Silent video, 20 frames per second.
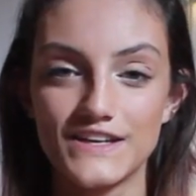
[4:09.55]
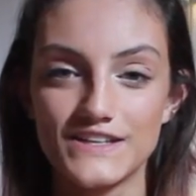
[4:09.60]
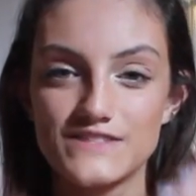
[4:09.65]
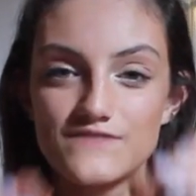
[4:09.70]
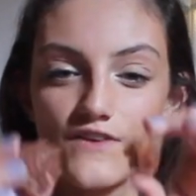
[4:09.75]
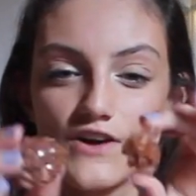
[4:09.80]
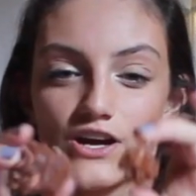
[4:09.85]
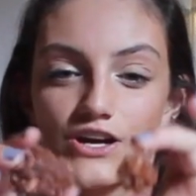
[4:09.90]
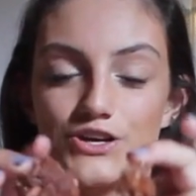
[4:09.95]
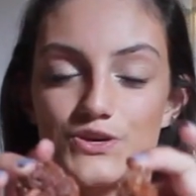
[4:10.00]
It's
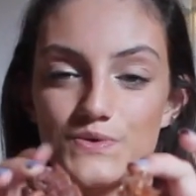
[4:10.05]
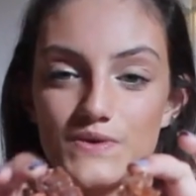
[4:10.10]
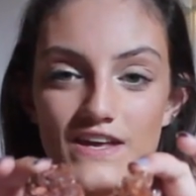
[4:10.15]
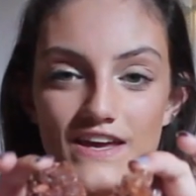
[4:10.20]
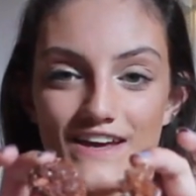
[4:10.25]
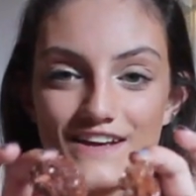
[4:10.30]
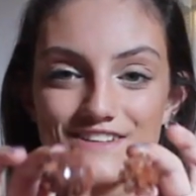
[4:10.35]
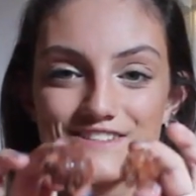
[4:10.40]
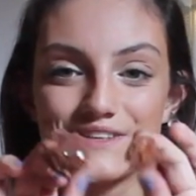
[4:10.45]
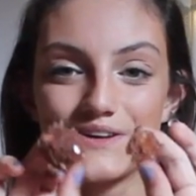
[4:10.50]
very
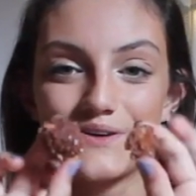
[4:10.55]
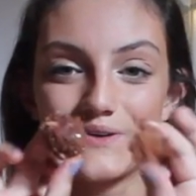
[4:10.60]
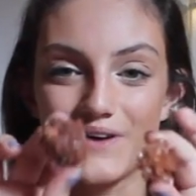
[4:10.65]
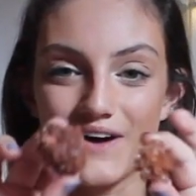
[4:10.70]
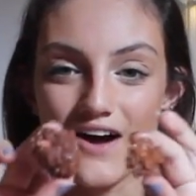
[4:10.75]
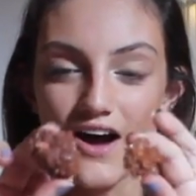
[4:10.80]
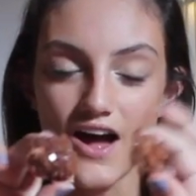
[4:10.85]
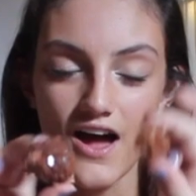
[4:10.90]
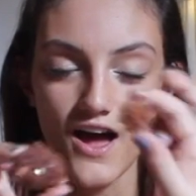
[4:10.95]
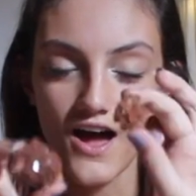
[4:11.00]
unique, so
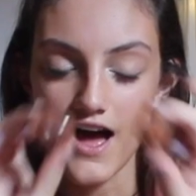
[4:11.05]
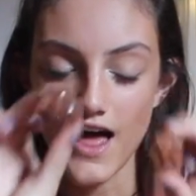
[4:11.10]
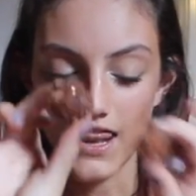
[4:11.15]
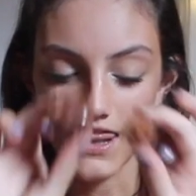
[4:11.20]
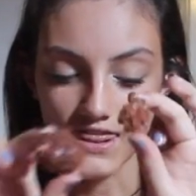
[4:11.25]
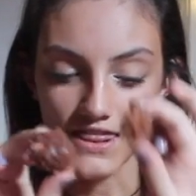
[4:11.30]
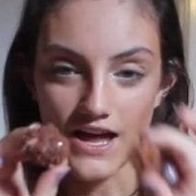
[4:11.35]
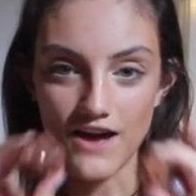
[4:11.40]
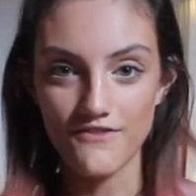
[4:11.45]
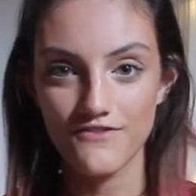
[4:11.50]

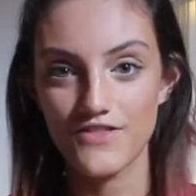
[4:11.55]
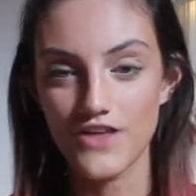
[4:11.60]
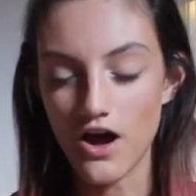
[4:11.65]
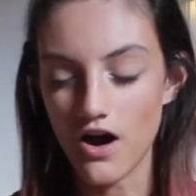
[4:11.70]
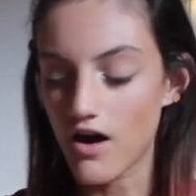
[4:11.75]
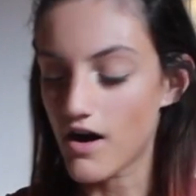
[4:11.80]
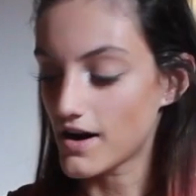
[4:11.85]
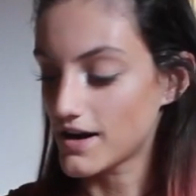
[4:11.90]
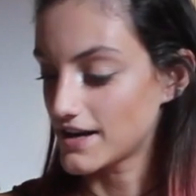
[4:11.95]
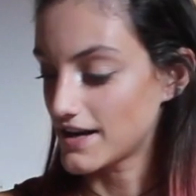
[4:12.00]
love the
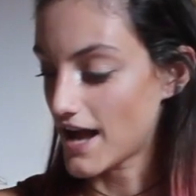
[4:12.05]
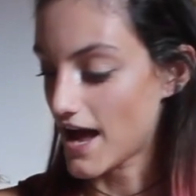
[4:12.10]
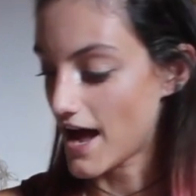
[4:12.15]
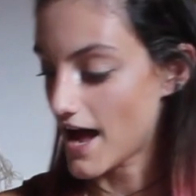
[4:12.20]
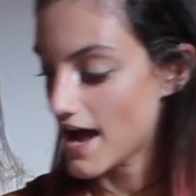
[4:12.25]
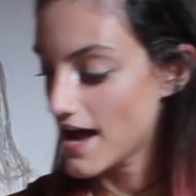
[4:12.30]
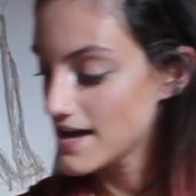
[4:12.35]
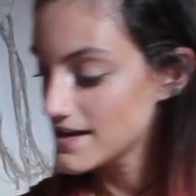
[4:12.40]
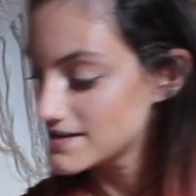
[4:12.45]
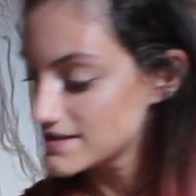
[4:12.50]

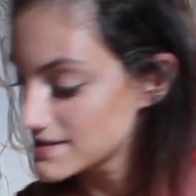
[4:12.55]
argonite.